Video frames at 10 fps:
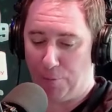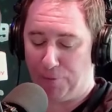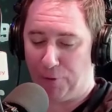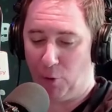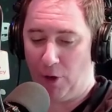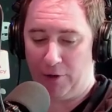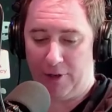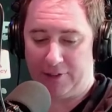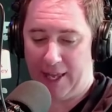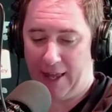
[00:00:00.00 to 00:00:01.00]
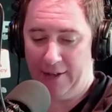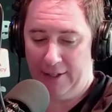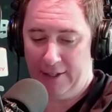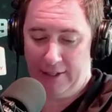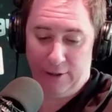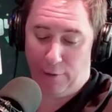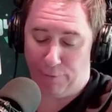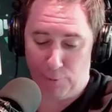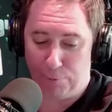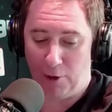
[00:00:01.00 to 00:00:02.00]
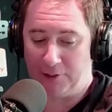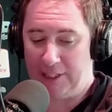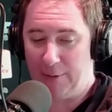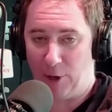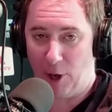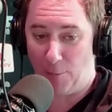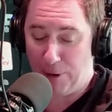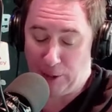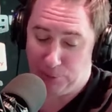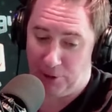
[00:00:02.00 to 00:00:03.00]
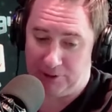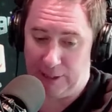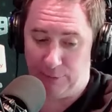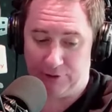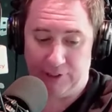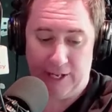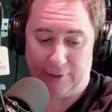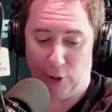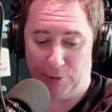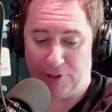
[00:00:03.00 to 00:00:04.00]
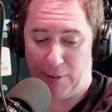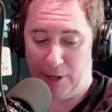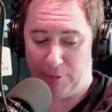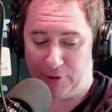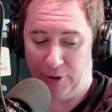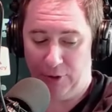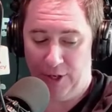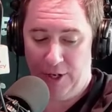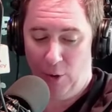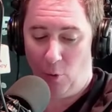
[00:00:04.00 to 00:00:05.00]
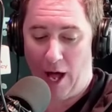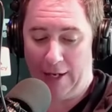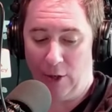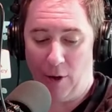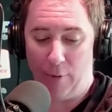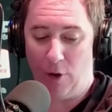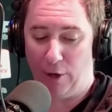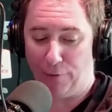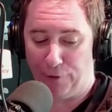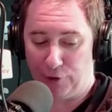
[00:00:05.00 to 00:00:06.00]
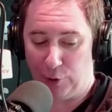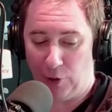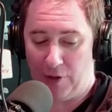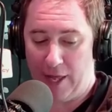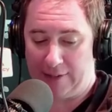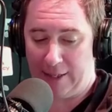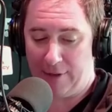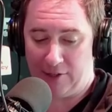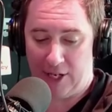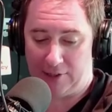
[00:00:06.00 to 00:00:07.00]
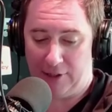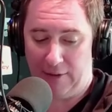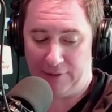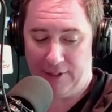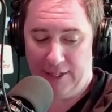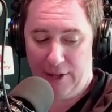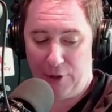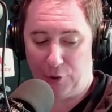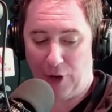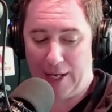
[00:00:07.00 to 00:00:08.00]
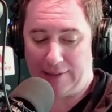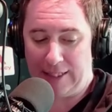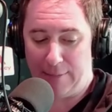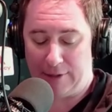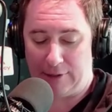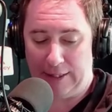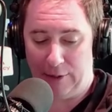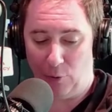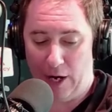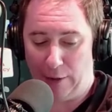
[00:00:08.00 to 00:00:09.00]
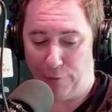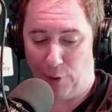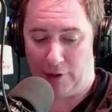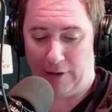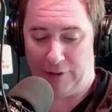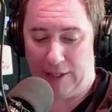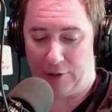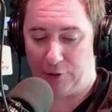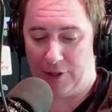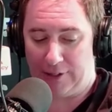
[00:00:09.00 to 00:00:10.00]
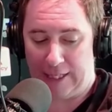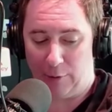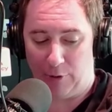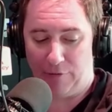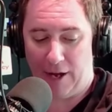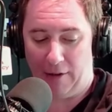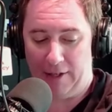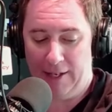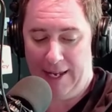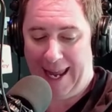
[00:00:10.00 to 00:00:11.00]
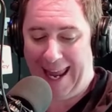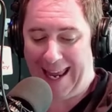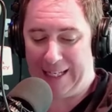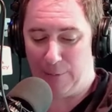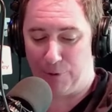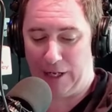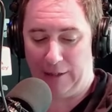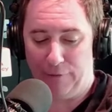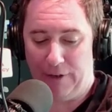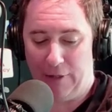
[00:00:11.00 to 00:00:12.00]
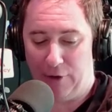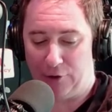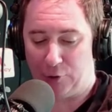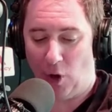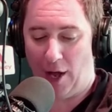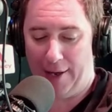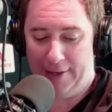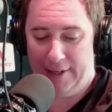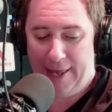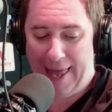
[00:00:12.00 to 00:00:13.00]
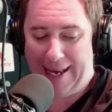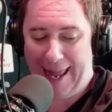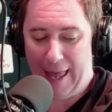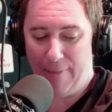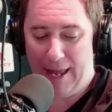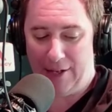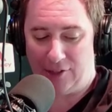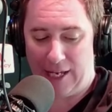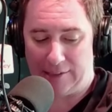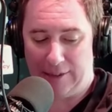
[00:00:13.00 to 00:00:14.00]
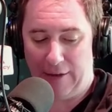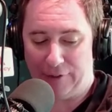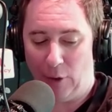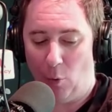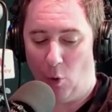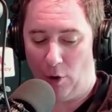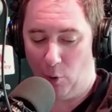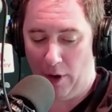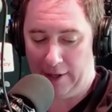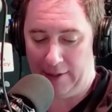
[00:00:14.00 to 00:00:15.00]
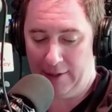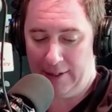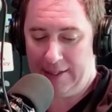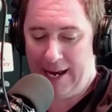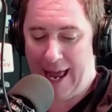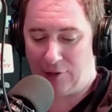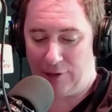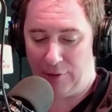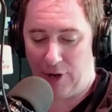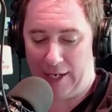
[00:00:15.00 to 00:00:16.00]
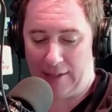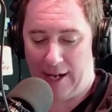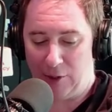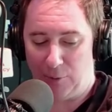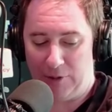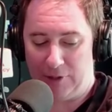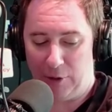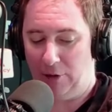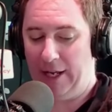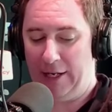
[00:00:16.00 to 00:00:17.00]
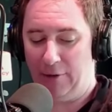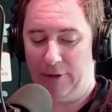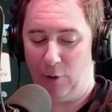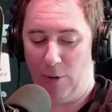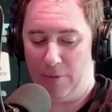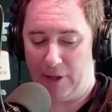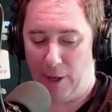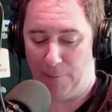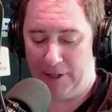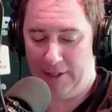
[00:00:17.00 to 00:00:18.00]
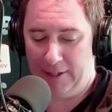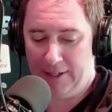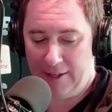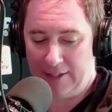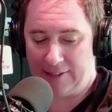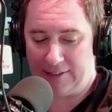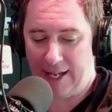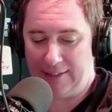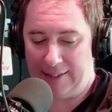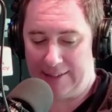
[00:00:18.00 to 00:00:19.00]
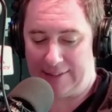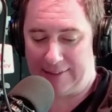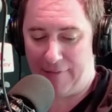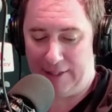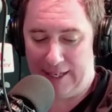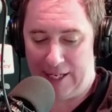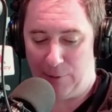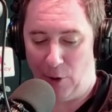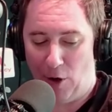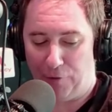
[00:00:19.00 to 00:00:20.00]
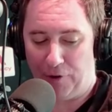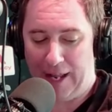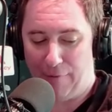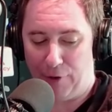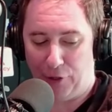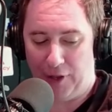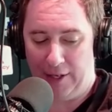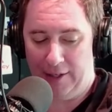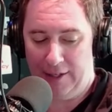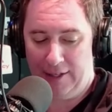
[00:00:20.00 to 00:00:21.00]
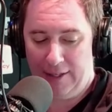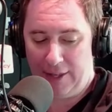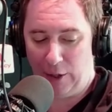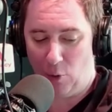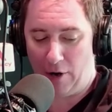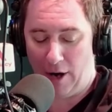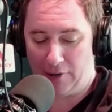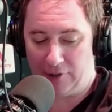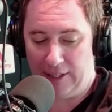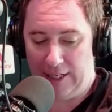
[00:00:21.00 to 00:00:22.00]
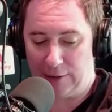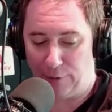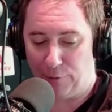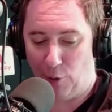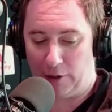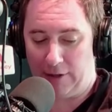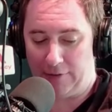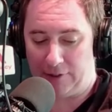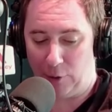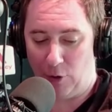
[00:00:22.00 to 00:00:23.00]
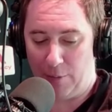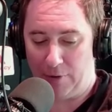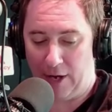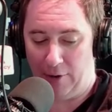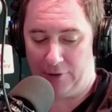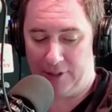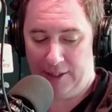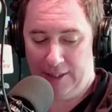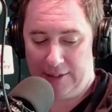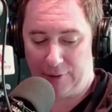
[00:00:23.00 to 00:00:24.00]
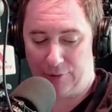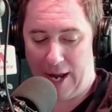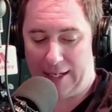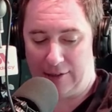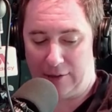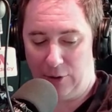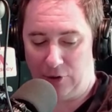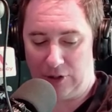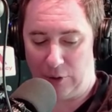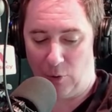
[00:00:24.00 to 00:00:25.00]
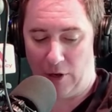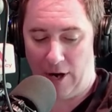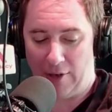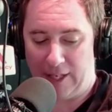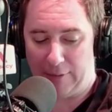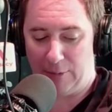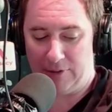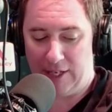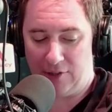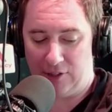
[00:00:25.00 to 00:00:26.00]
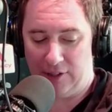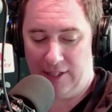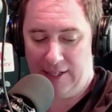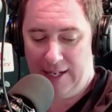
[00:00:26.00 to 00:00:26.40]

for a winner in town our football team, our, our baseball team. We'll see. October's coming up soon. Well, I know a winner for sure, and that's MHS Lift. The great team that's leading the way in the forklift industry in the Delaware Valley, Andy and Brett Levin, their squad at MHS Lift, an award winning nationally recognized material handling equipment company that since 1970 has been offering everything that your warehouse needs from forklifts and equipment rentals to racking solutions and warehouse optimization.